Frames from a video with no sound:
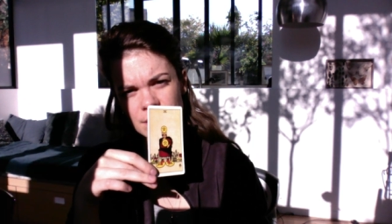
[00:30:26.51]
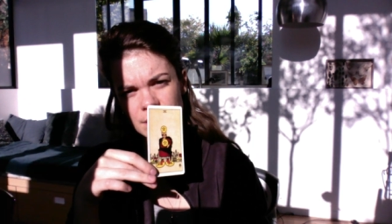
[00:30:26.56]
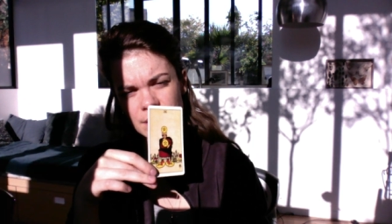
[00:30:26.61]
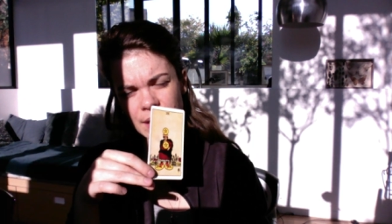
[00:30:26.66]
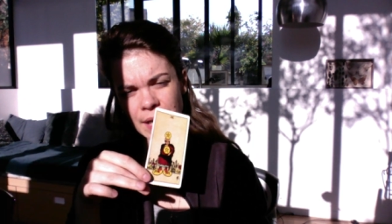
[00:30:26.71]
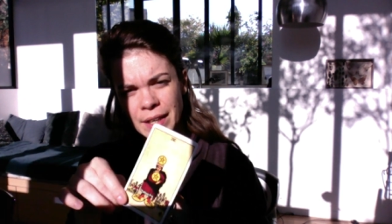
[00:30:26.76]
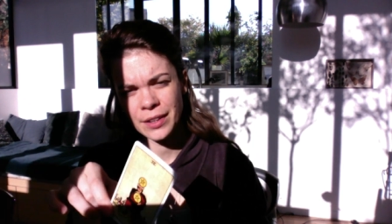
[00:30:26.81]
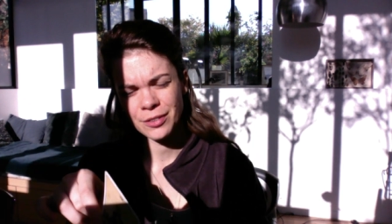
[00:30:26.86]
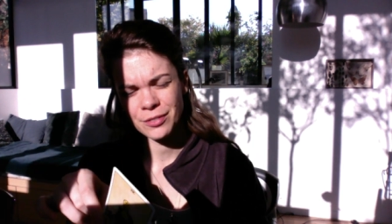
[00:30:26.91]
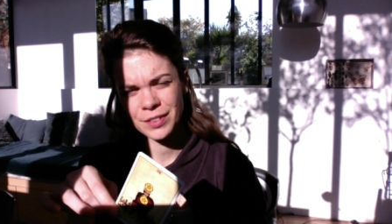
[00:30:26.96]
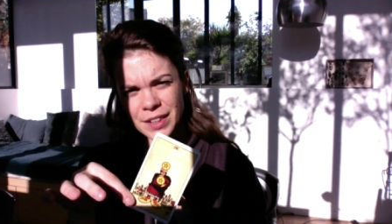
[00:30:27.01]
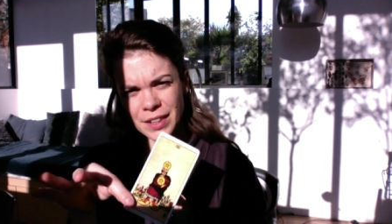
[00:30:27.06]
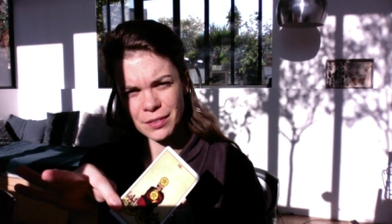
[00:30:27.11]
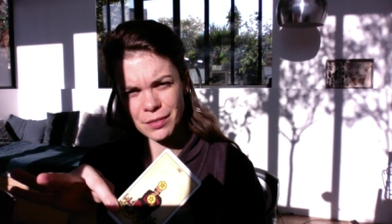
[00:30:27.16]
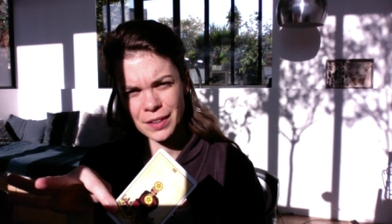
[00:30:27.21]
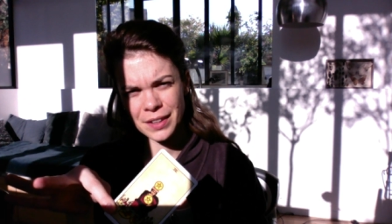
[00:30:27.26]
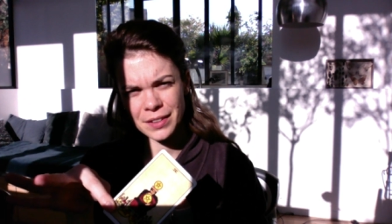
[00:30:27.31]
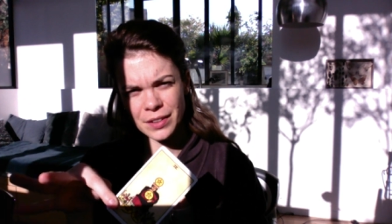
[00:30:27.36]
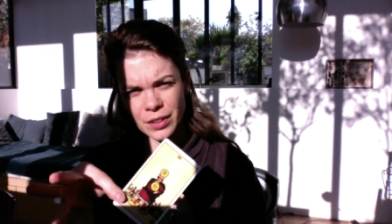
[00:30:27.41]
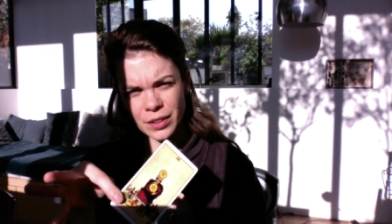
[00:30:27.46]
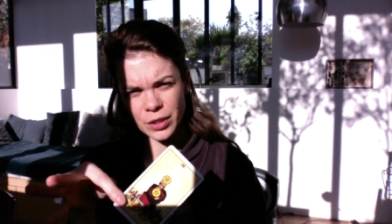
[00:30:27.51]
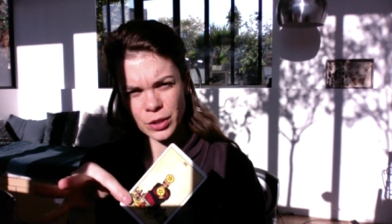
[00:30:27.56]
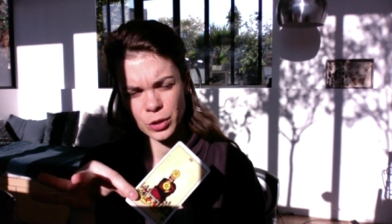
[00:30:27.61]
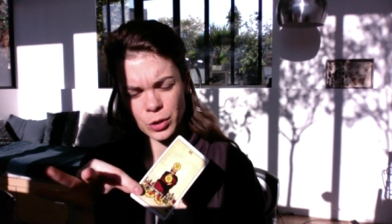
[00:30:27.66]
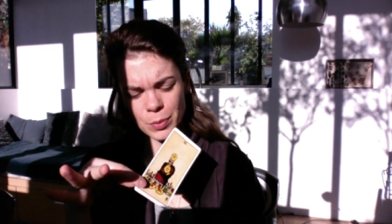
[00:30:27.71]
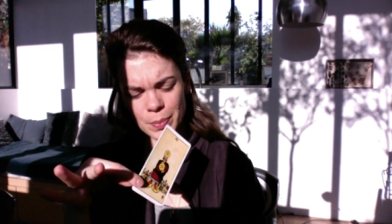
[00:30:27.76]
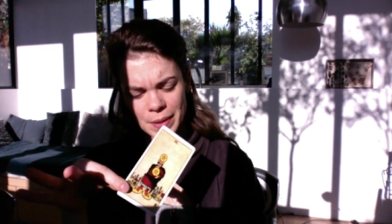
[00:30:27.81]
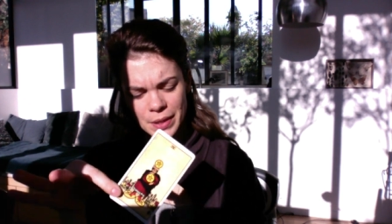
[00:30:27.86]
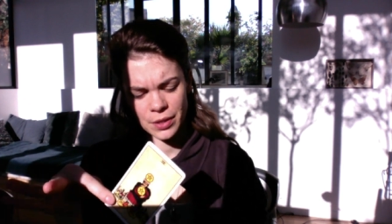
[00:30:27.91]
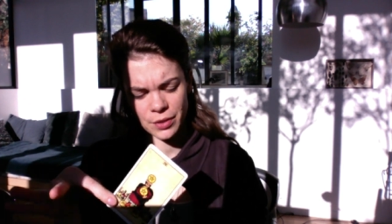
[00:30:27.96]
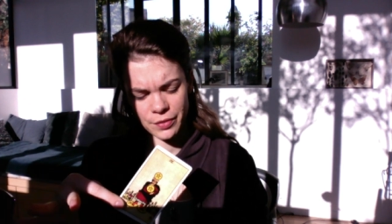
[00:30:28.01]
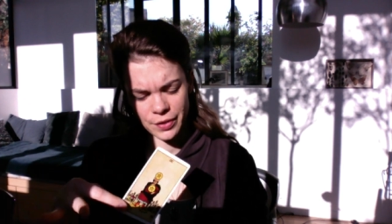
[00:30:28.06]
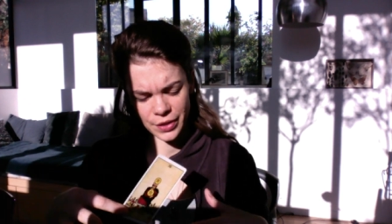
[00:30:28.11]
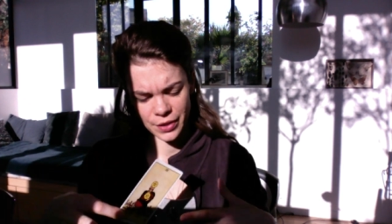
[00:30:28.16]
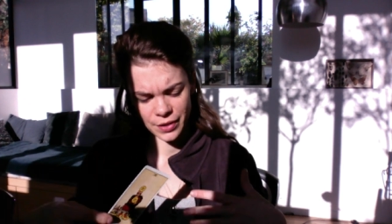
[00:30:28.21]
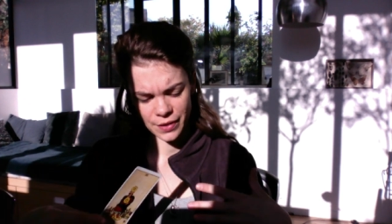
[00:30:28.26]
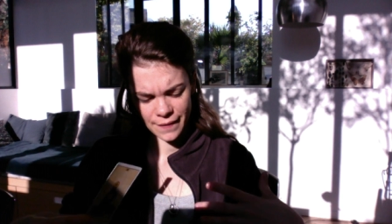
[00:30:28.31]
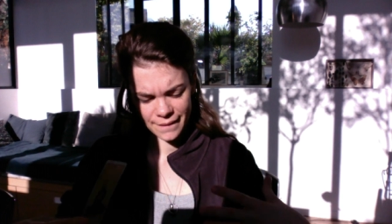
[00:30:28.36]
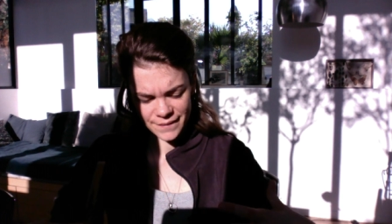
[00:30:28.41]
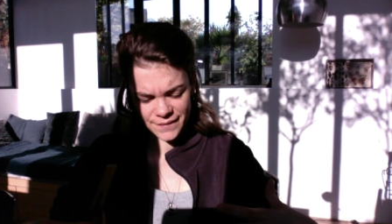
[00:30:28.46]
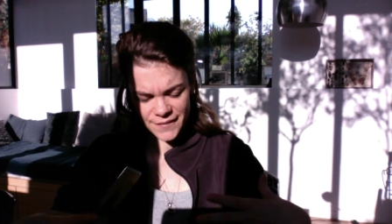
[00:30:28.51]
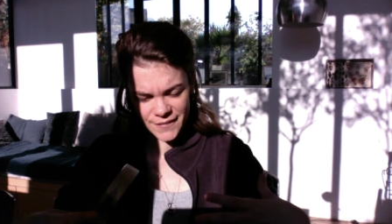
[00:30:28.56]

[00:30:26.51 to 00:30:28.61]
kind of give it a little bit of a